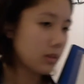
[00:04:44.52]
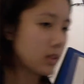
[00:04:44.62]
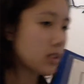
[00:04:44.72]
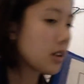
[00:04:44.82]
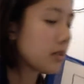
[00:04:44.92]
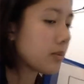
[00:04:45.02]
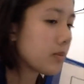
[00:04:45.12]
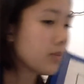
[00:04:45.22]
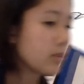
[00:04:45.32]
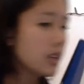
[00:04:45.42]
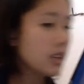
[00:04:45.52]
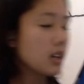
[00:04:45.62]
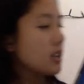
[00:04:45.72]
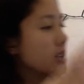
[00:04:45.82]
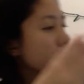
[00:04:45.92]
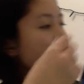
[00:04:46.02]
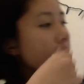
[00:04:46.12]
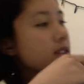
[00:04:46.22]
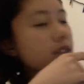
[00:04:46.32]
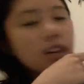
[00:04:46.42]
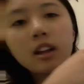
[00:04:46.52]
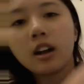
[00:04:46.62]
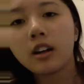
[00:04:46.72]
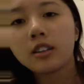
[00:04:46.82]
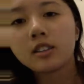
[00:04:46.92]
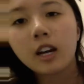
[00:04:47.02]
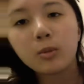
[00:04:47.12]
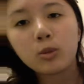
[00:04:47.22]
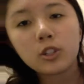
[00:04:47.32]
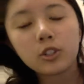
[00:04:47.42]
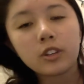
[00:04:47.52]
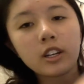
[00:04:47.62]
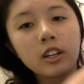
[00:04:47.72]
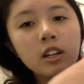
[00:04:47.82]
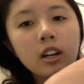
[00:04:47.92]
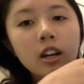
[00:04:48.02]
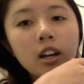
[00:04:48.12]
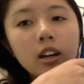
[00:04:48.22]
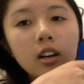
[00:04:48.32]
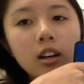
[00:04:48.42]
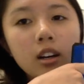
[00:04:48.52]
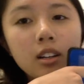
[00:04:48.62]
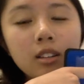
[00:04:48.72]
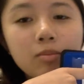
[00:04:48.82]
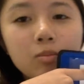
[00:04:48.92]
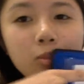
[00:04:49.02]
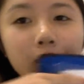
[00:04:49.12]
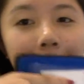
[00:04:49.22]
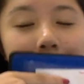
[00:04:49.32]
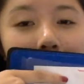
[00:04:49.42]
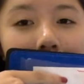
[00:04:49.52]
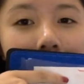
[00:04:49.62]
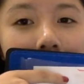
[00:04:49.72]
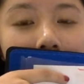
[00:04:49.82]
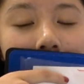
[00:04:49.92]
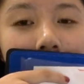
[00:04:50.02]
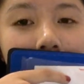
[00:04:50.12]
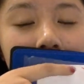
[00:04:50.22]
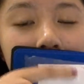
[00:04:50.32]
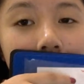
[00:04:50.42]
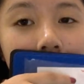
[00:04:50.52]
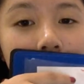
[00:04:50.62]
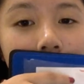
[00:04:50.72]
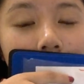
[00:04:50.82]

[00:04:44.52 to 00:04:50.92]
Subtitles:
So, like I said on the top portion right here, I coded T